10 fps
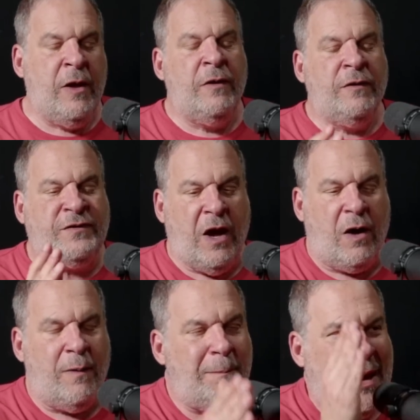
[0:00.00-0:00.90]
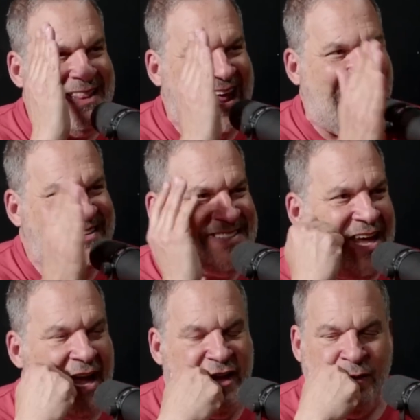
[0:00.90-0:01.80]
So my last
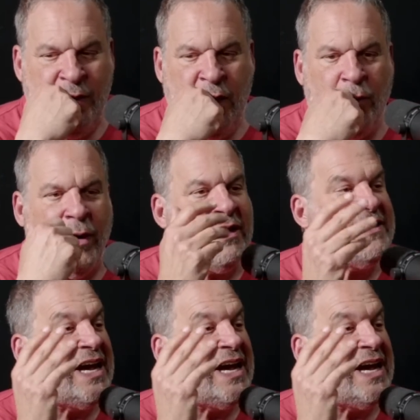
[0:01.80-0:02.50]
day, because